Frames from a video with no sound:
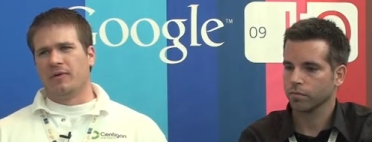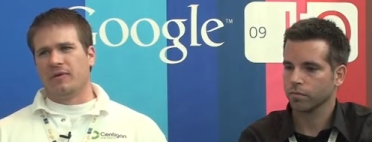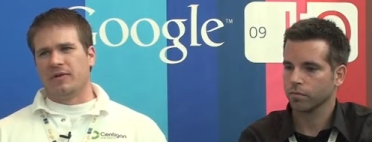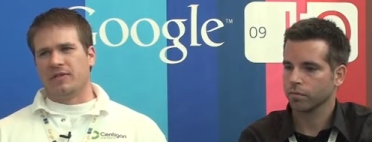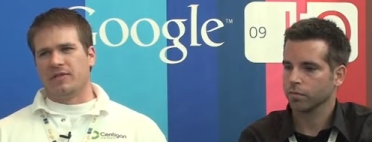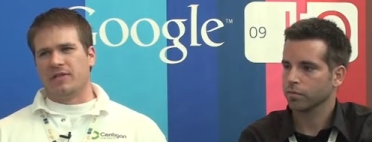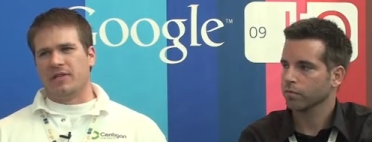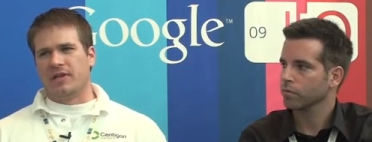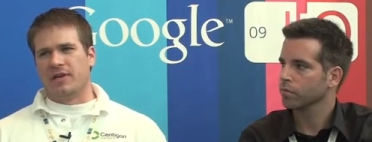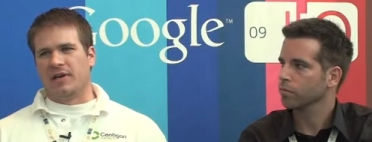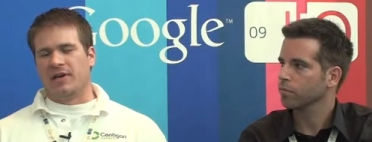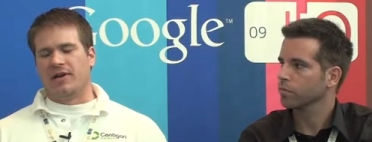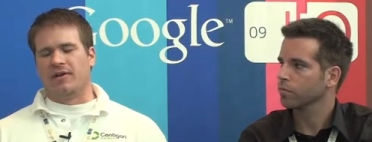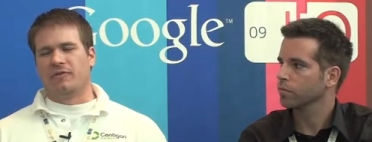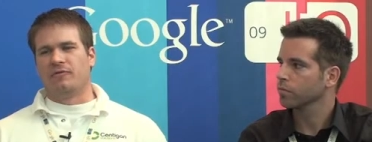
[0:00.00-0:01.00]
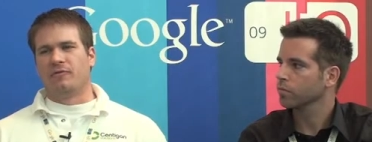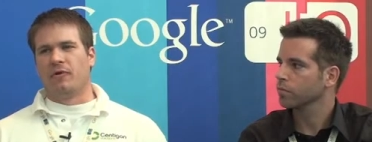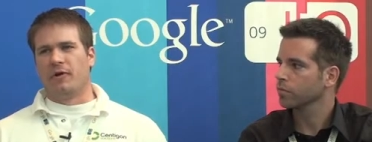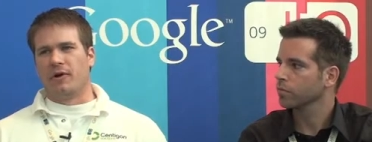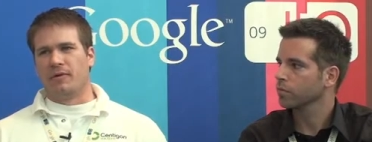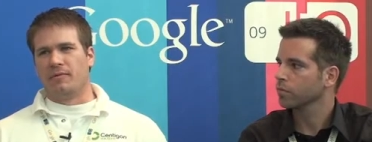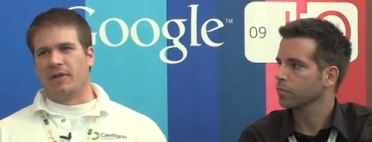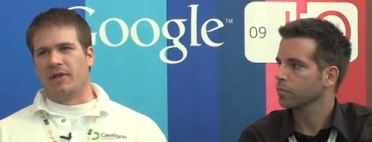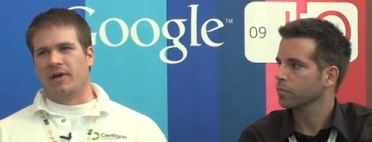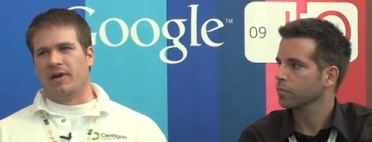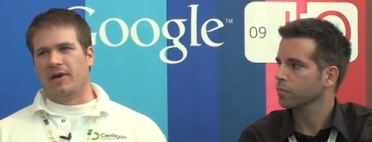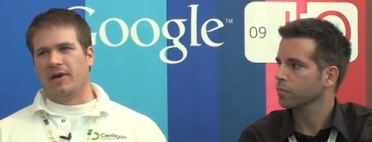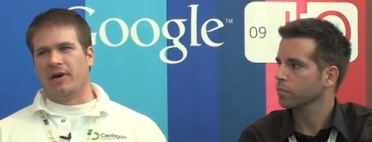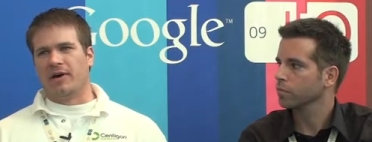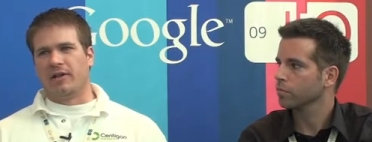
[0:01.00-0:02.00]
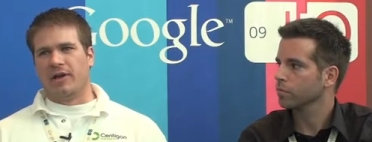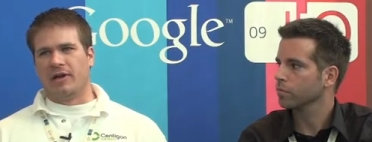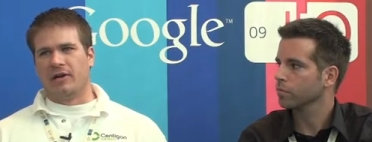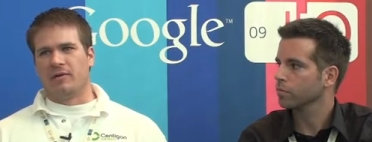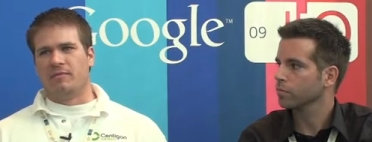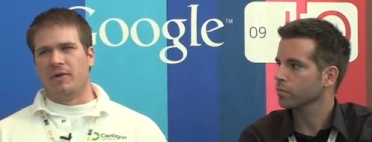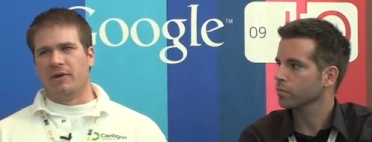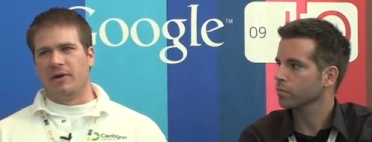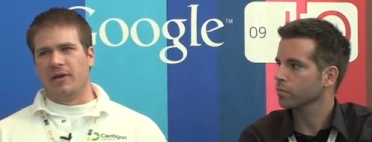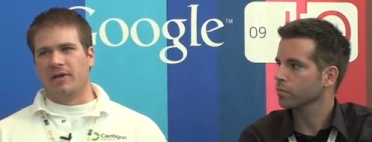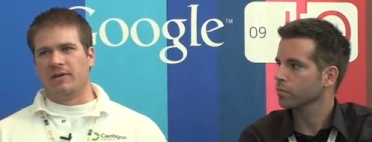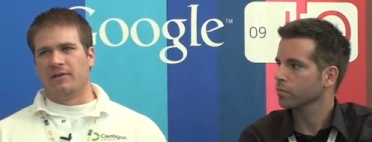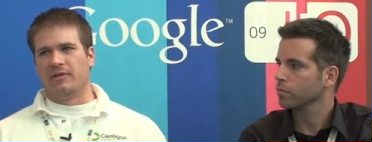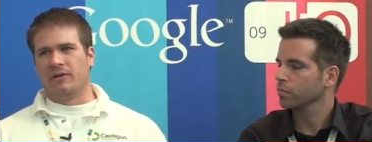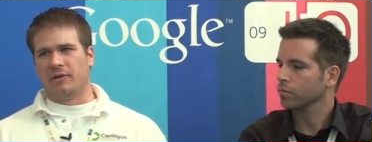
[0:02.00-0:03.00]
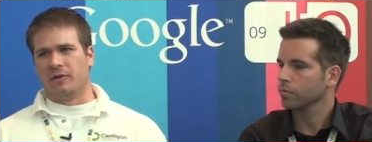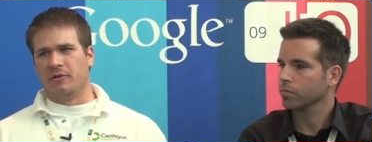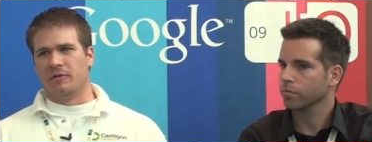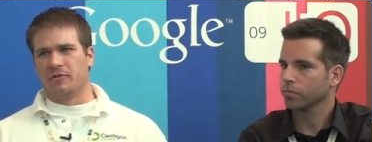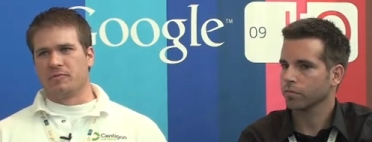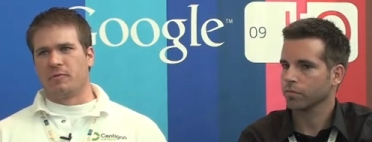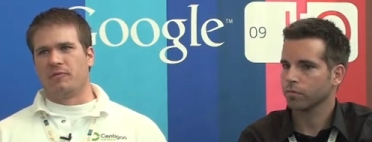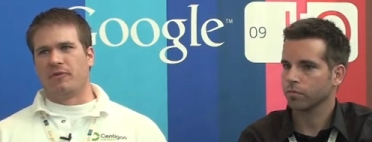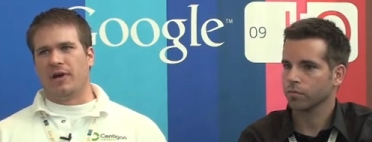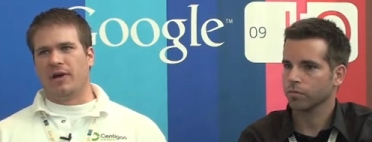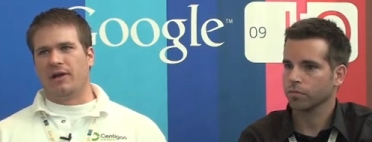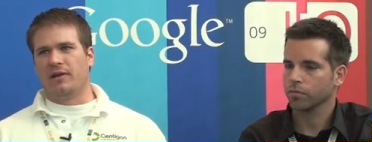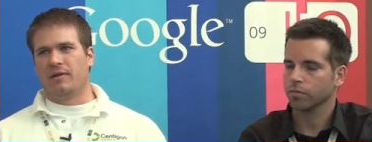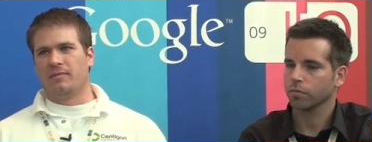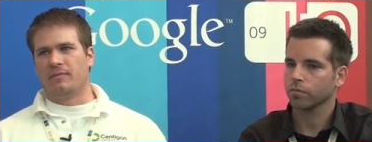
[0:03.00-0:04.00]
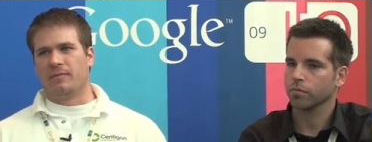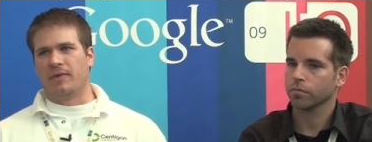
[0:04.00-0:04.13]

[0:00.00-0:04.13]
Speaker 1: was the forum and the online community that Google's provided.